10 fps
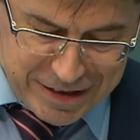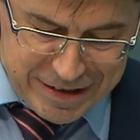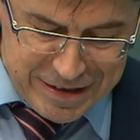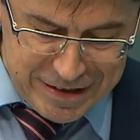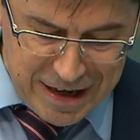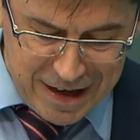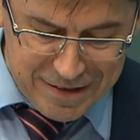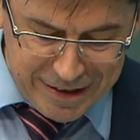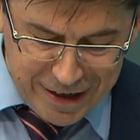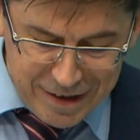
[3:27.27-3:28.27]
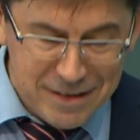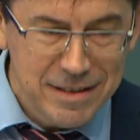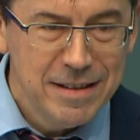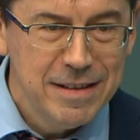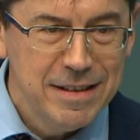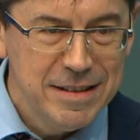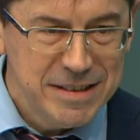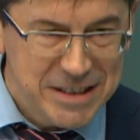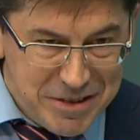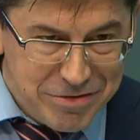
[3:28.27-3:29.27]
This is André
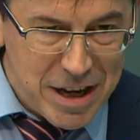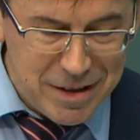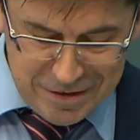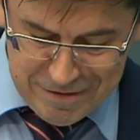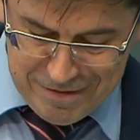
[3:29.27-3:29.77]
Silva,